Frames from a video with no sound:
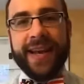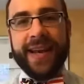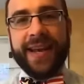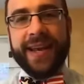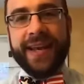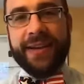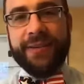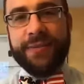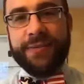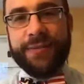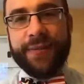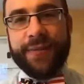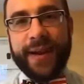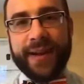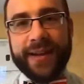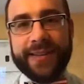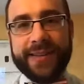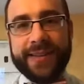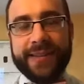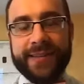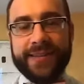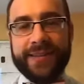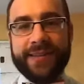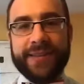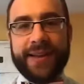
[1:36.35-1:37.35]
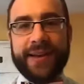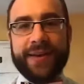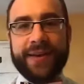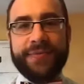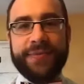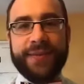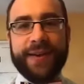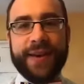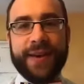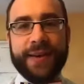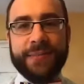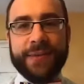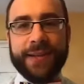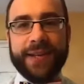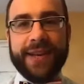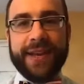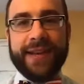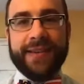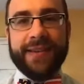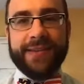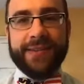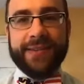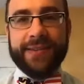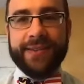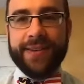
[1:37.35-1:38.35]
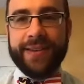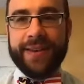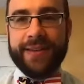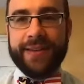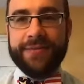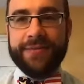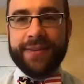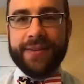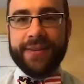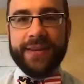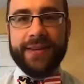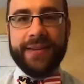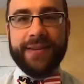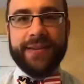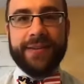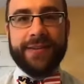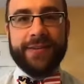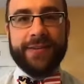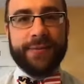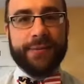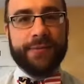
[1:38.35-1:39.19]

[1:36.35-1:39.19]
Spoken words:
in fact, his family has a lovely